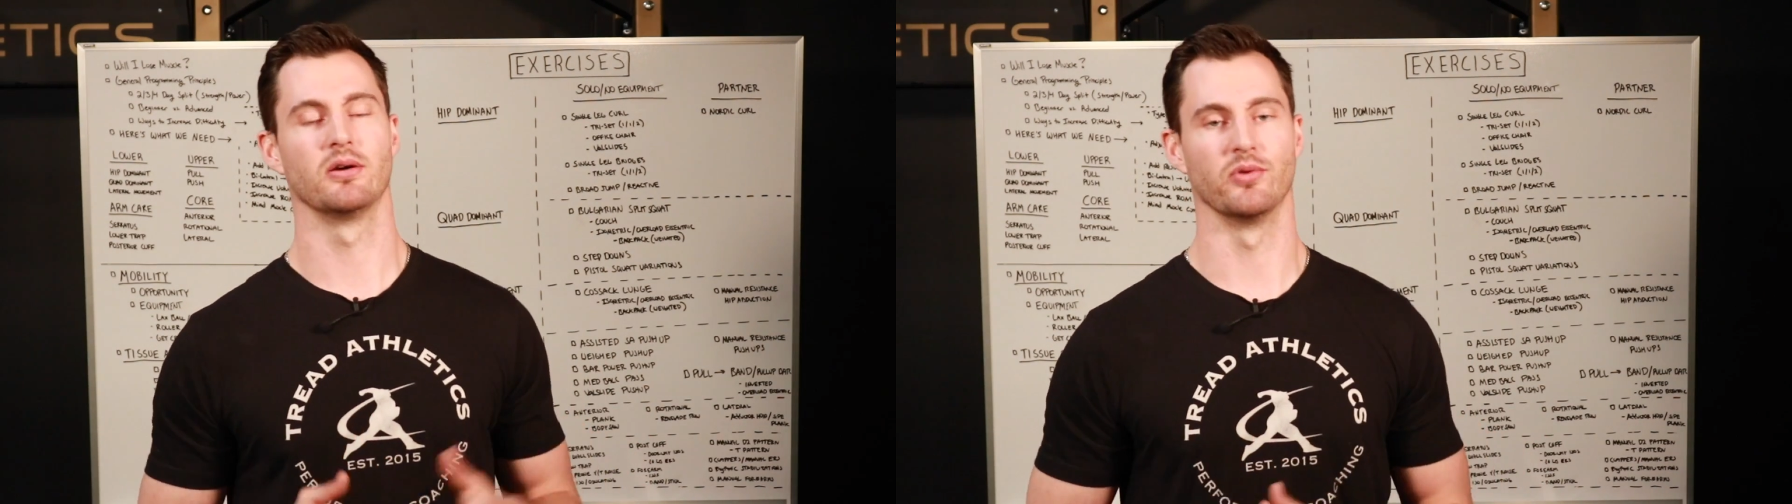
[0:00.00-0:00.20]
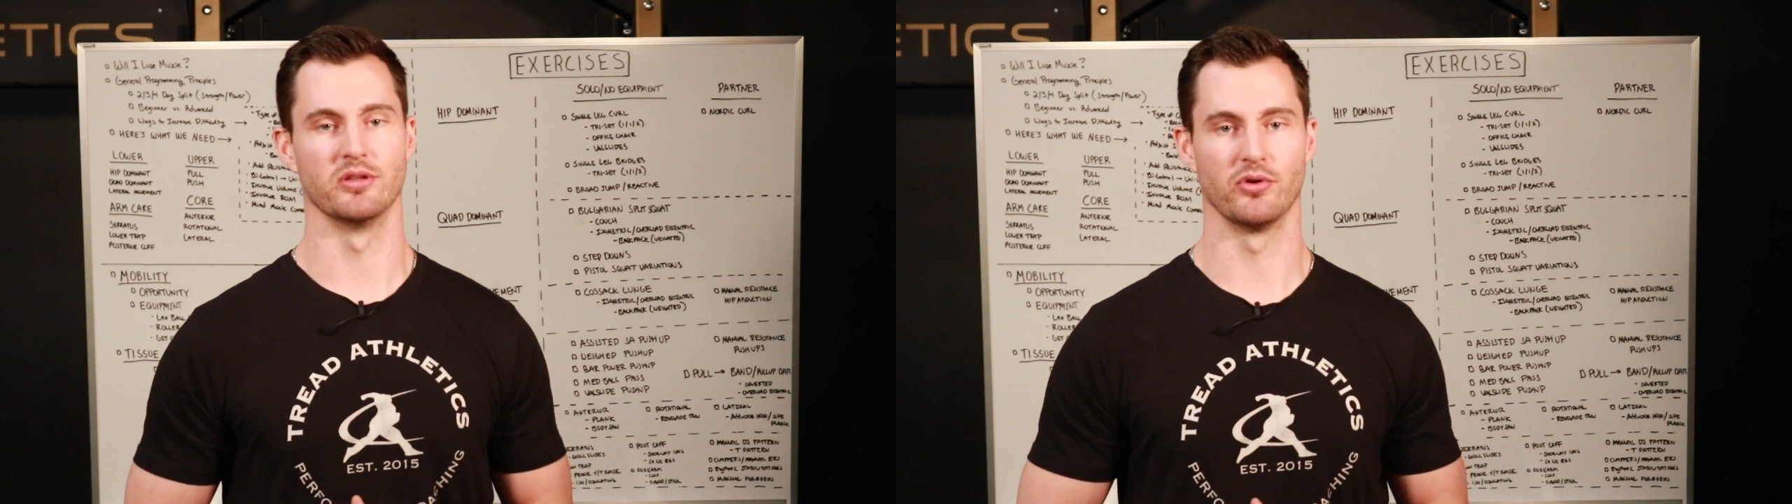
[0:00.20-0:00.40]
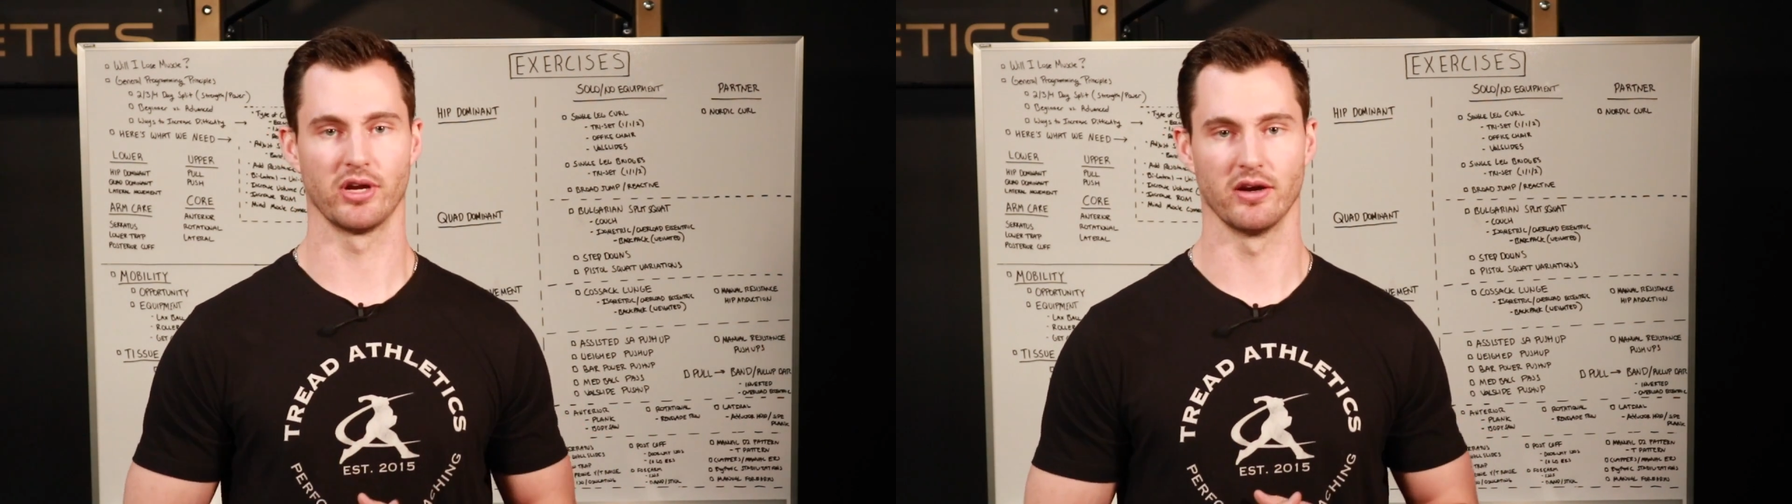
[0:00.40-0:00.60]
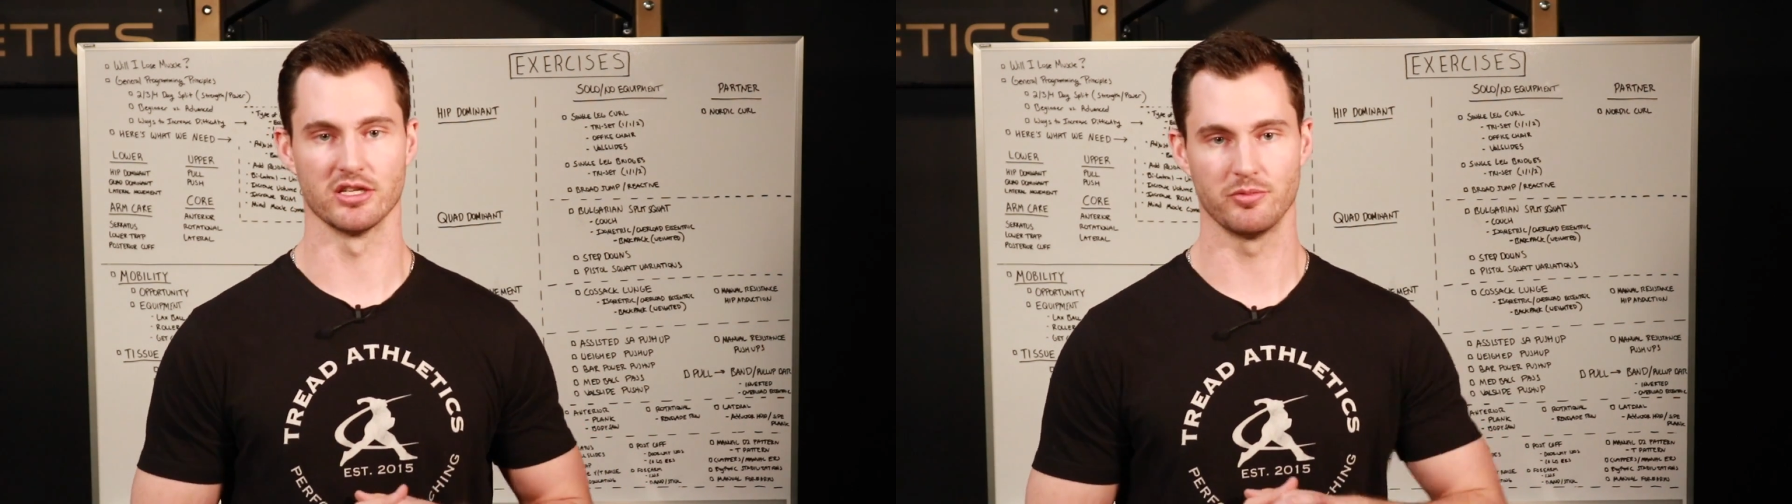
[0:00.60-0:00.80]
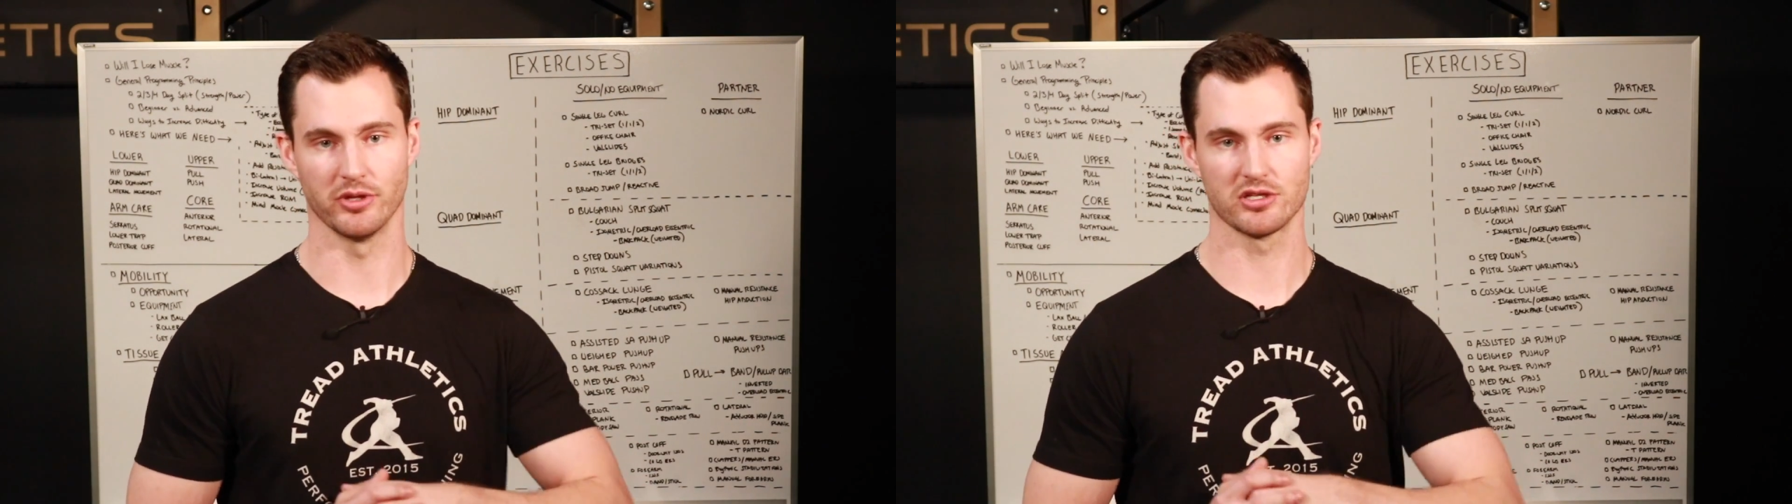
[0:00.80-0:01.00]
with the Bulgarian
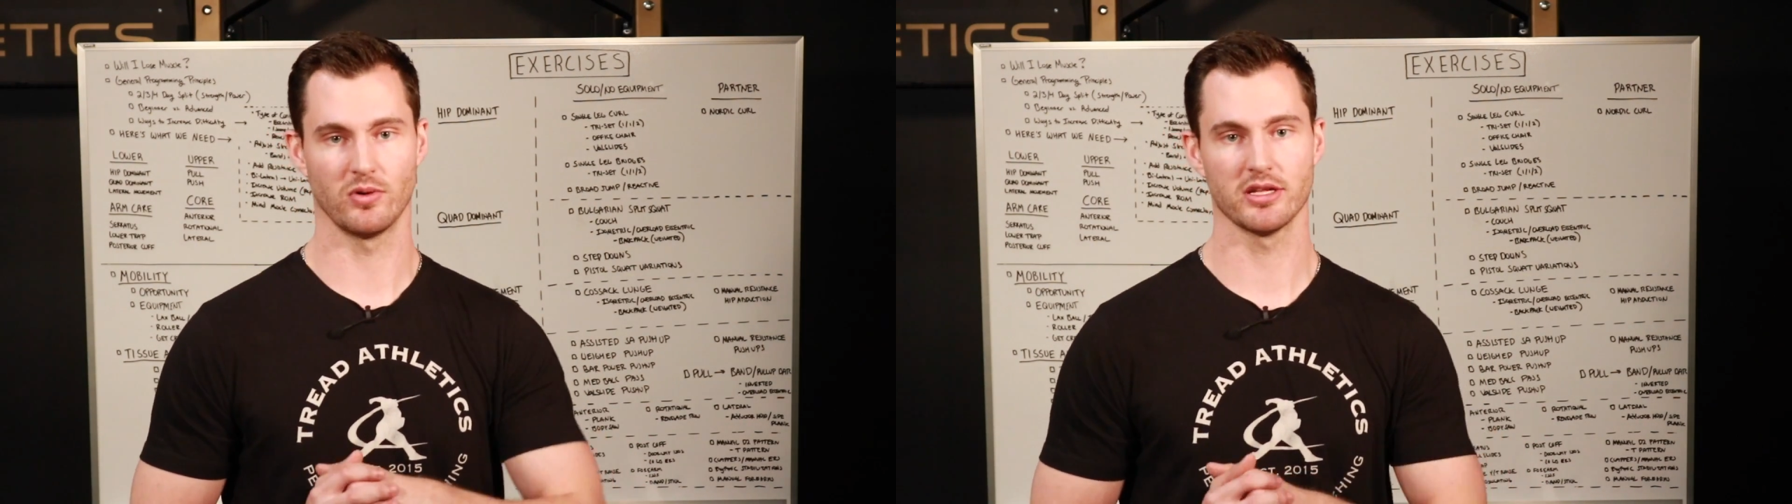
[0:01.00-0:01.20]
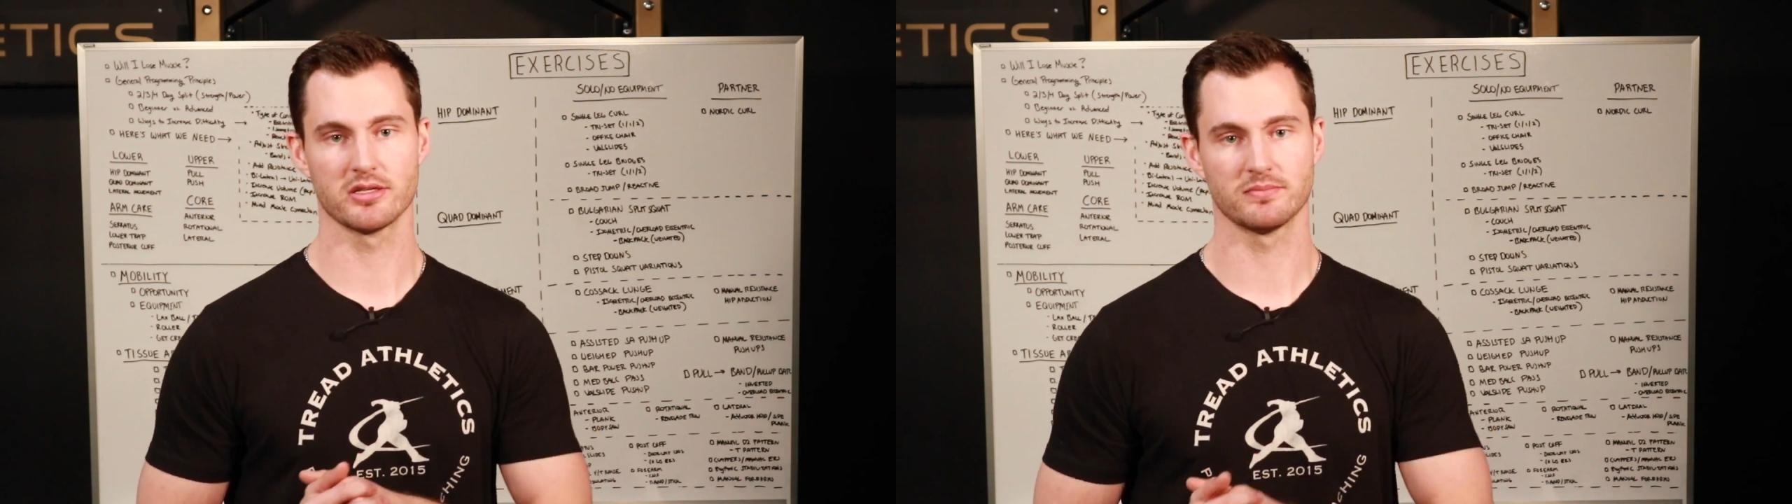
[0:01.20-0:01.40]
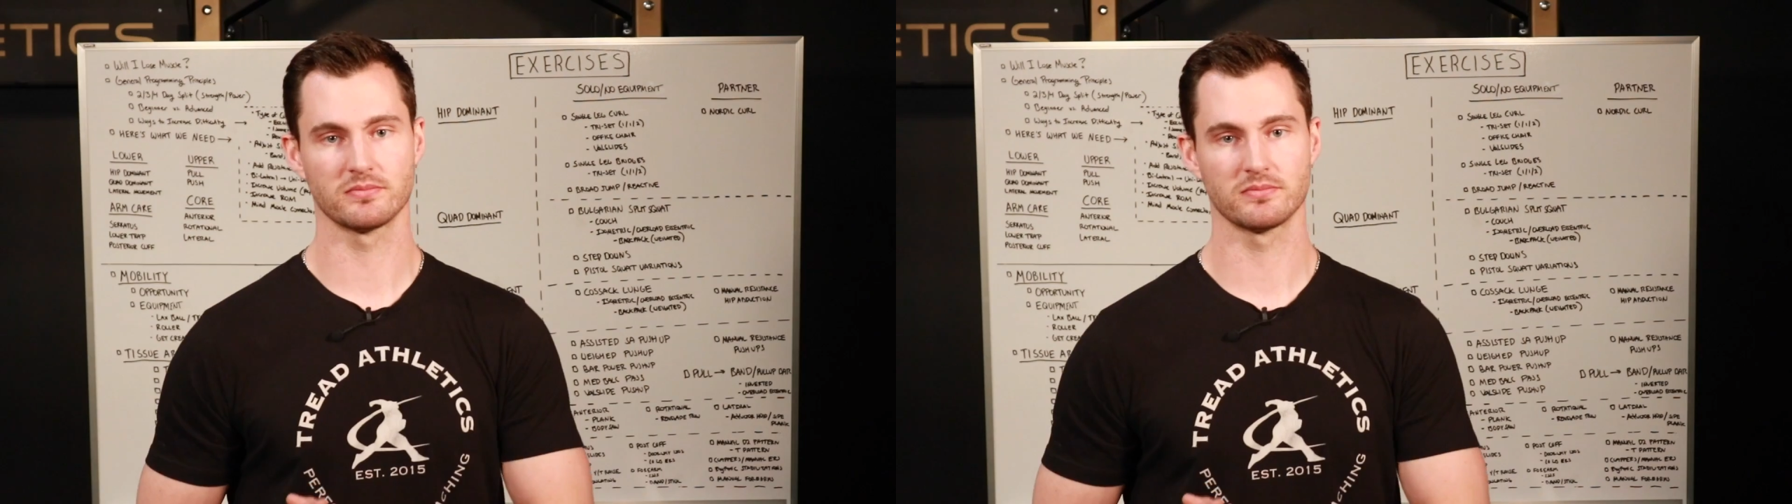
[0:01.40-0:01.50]
split squats.